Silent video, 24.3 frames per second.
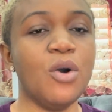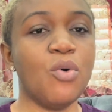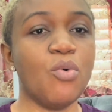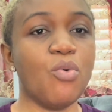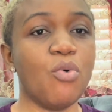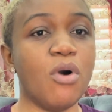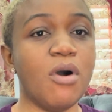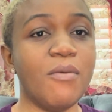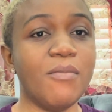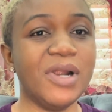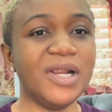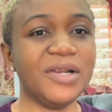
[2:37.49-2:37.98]

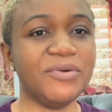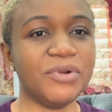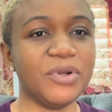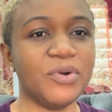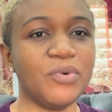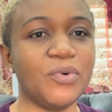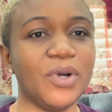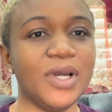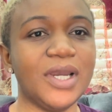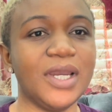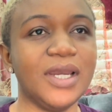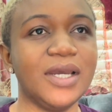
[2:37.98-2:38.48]
Walmart
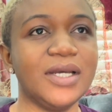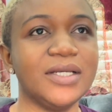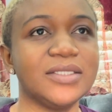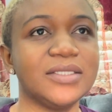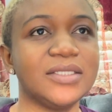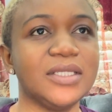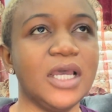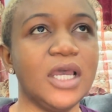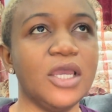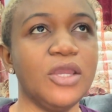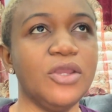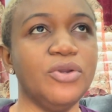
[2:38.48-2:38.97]
requires
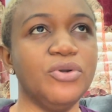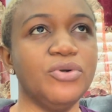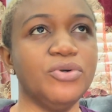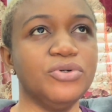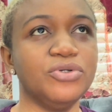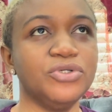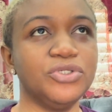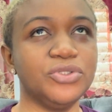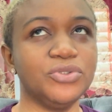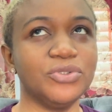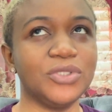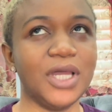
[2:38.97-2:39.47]
that you
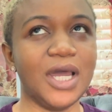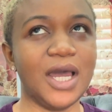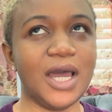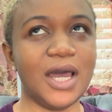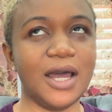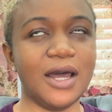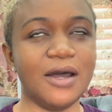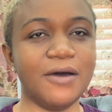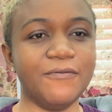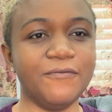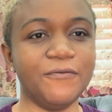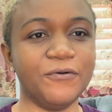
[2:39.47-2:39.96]
should
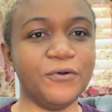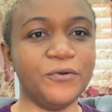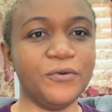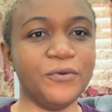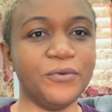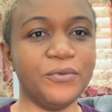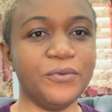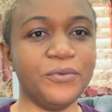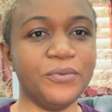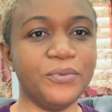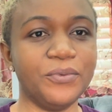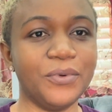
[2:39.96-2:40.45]
have
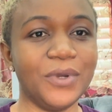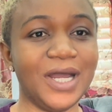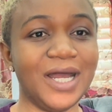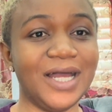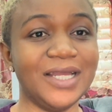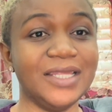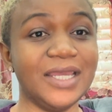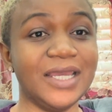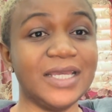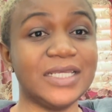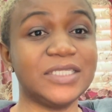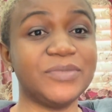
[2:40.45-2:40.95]

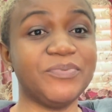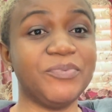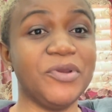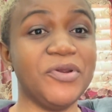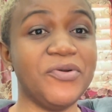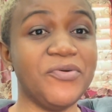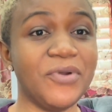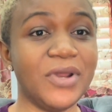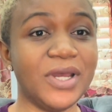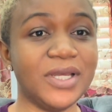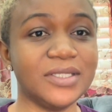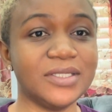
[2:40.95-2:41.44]
an
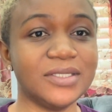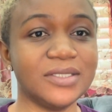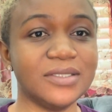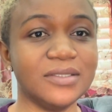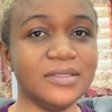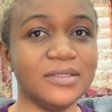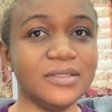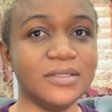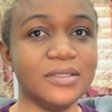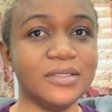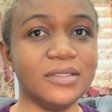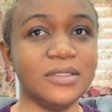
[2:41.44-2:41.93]
experience
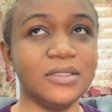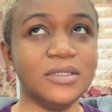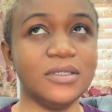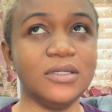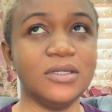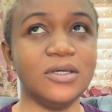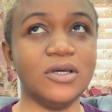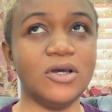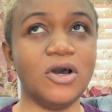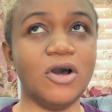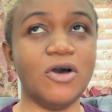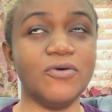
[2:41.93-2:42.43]

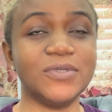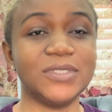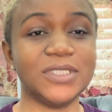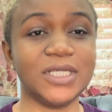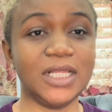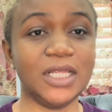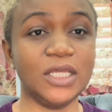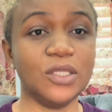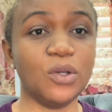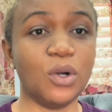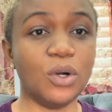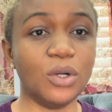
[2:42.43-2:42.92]
of
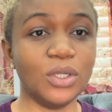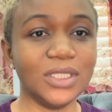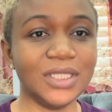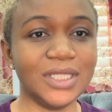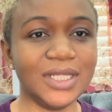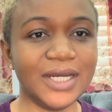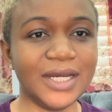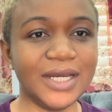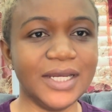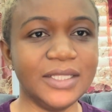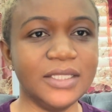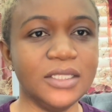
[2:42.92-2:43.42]
selling
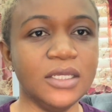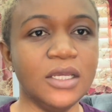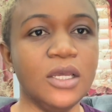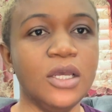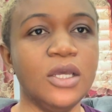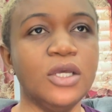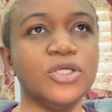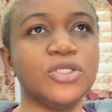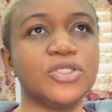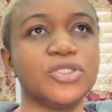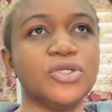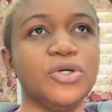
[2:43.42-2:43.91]
online.
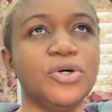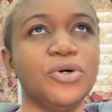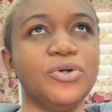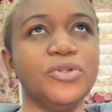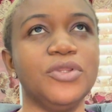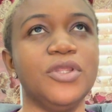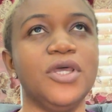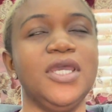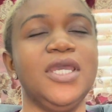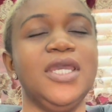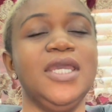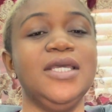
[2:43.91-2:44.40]
So
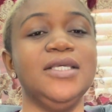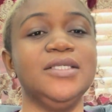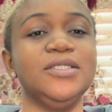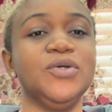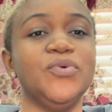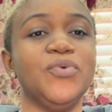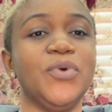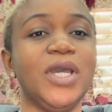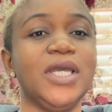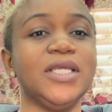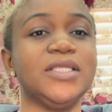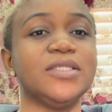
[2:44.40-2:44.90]
the easy
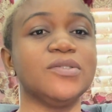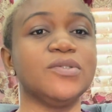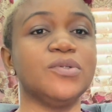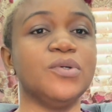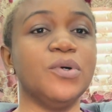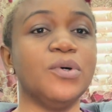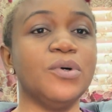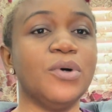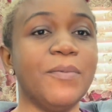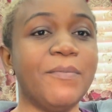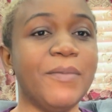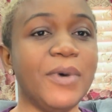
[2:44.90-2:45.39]
way to
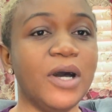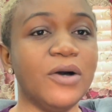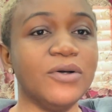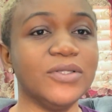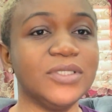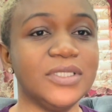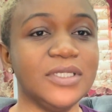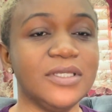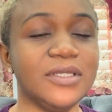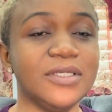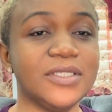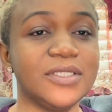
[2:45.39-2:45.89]
go
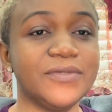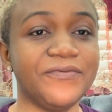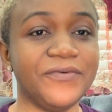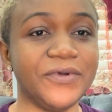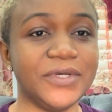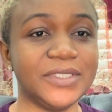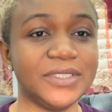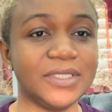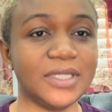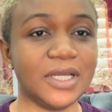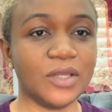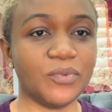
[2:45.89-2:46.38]
about it is
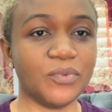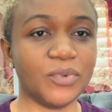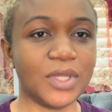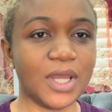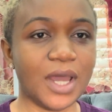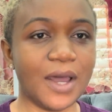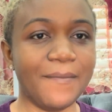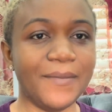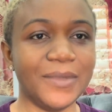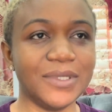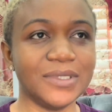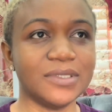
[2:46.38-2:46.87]
first start with
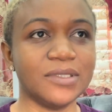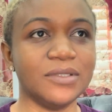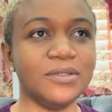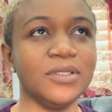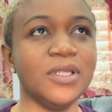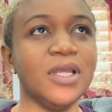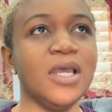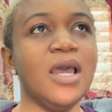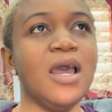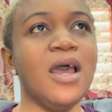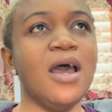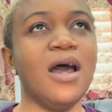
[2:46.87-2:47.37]
Amazon.
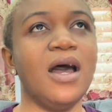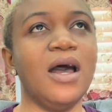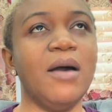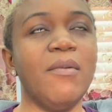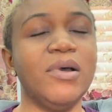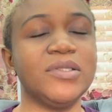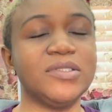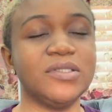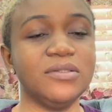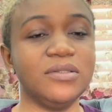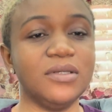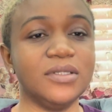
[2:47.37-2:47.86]

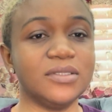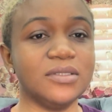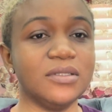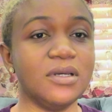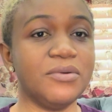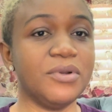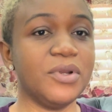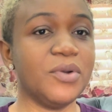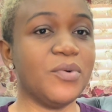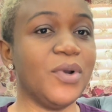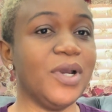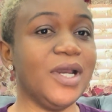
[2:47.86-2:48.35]
Amazon does not
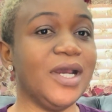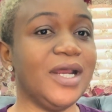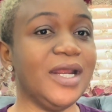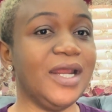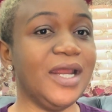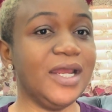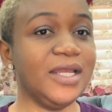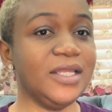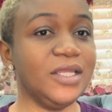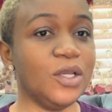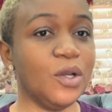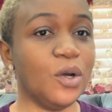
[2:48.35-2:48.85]
require
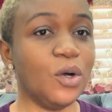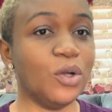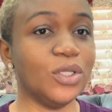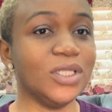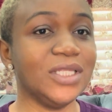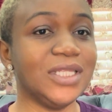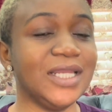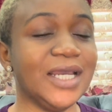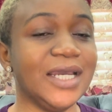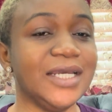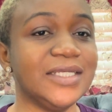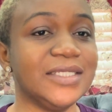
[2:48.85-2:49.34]
any
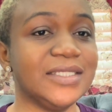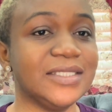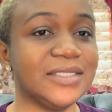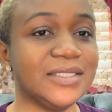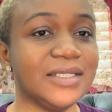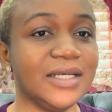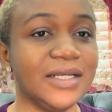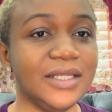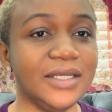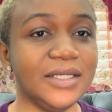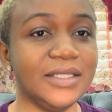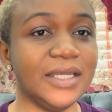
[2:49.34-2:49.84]
online
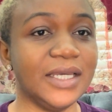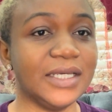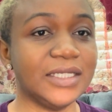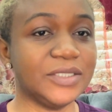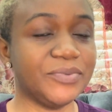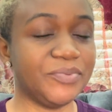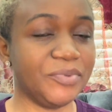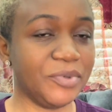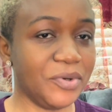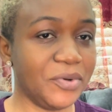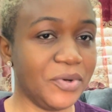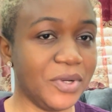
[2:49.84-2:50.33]
selling
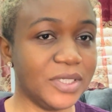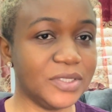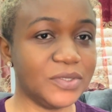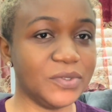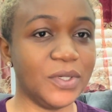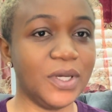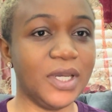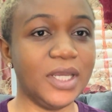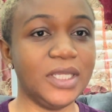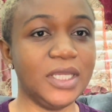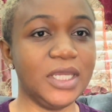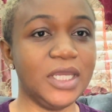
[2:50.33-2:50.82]
experience
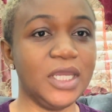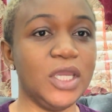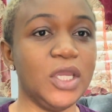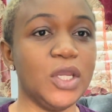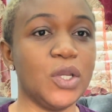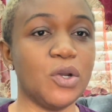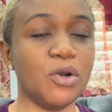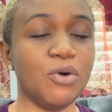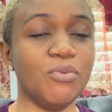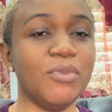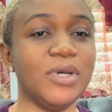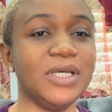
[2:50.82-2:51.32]
or any
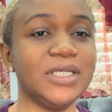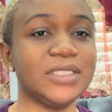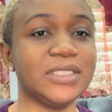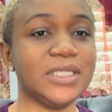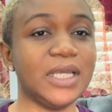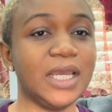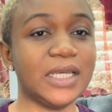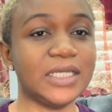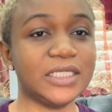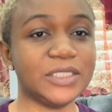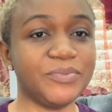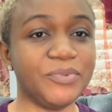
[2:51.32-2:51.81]
e-commerce
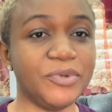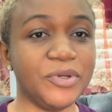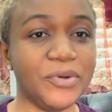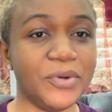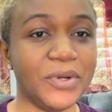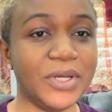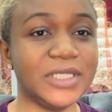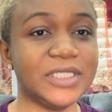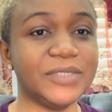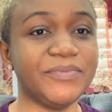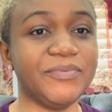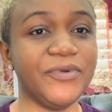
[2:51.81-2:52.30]

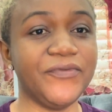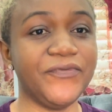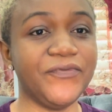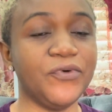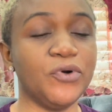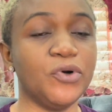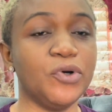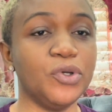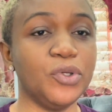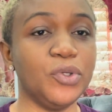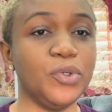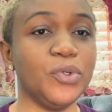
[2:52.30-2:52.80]
experience
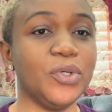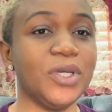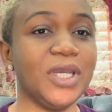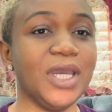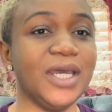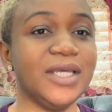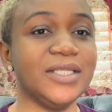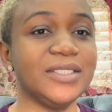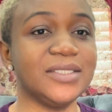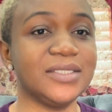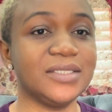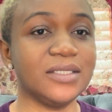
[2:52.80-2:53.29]
before you
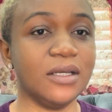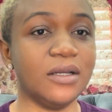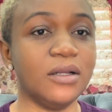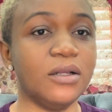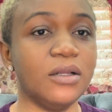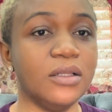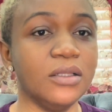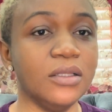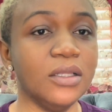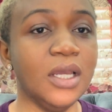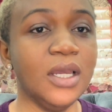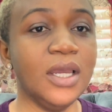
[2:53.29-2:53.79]
can
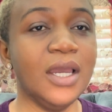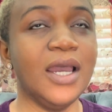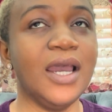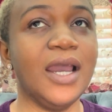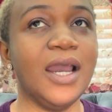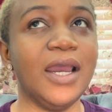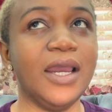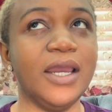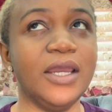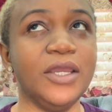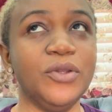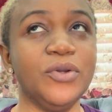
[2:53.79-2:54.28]
sell,
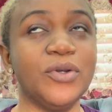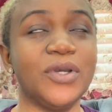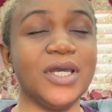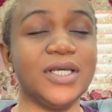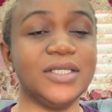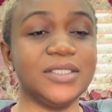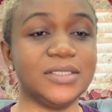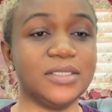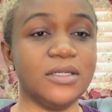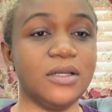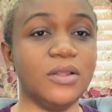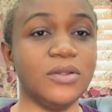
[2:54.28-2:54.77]
and you
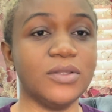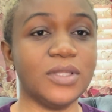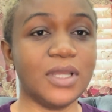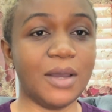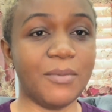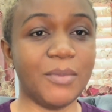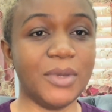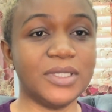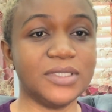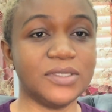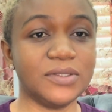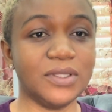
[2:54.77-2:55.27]
can sell on
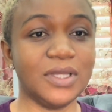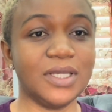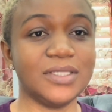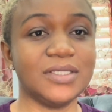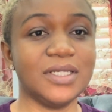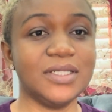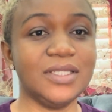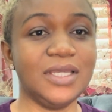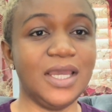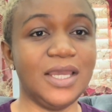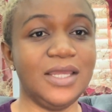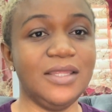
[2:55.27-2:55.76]
Amazon as
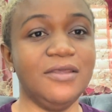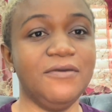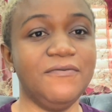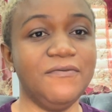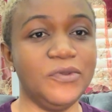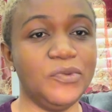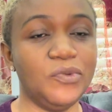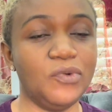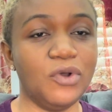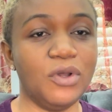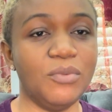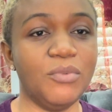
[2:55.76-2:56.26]
an
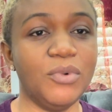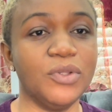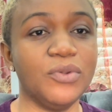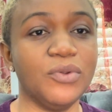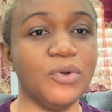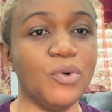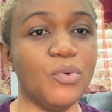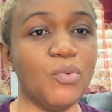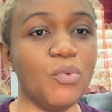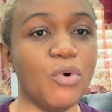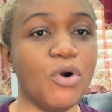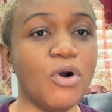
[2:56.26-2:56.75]
individual, but
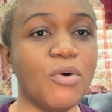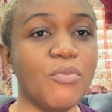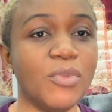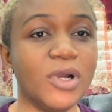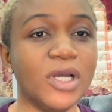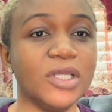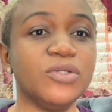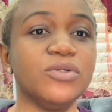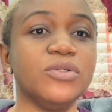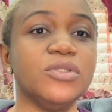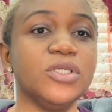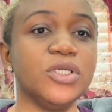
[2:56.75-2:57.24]
on
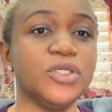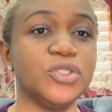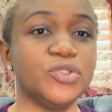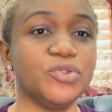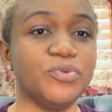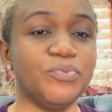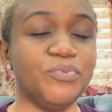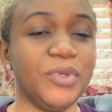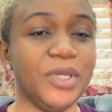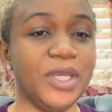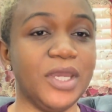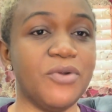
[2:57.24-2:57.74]
Walmart you need to
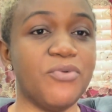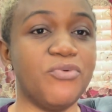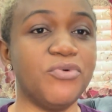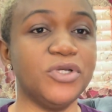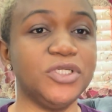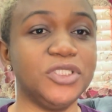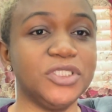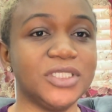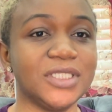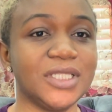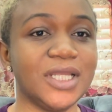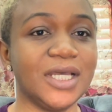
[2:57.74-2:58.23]
be a
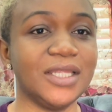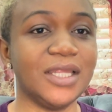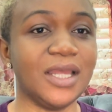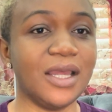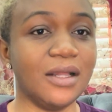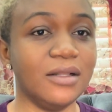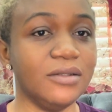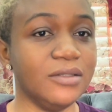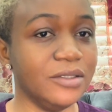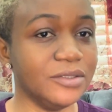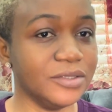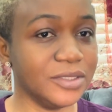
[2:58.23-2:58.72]
registered
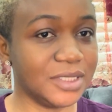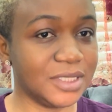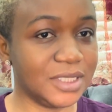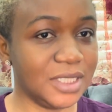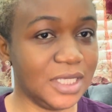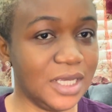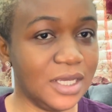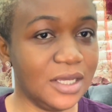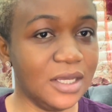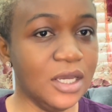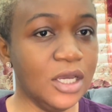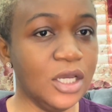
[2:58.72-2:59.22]

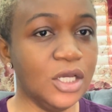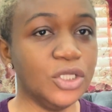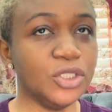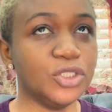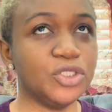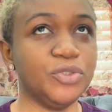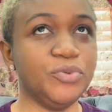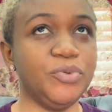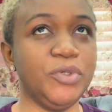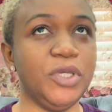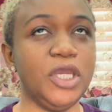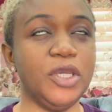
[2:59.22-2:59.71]
LLC
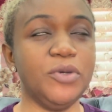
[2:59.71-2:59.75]
to be